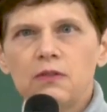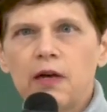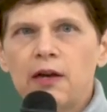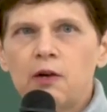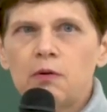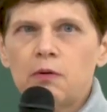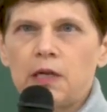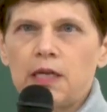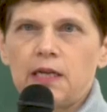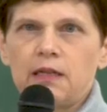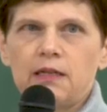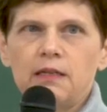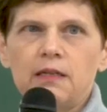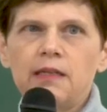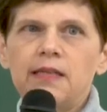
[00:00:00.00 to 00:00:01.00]
agree
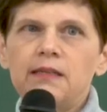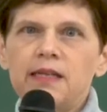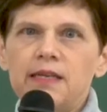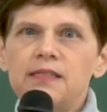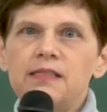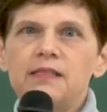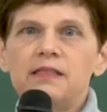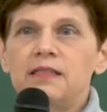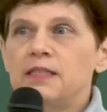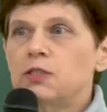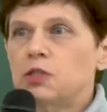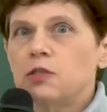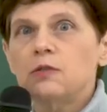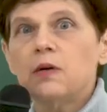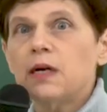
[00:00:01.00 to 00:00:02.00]
that thus
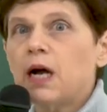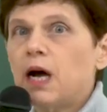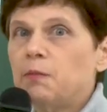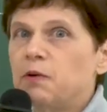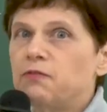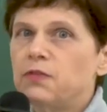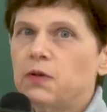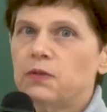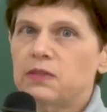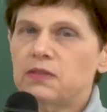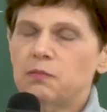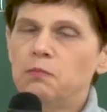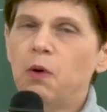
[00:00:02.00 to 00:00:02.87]
these two are homophones.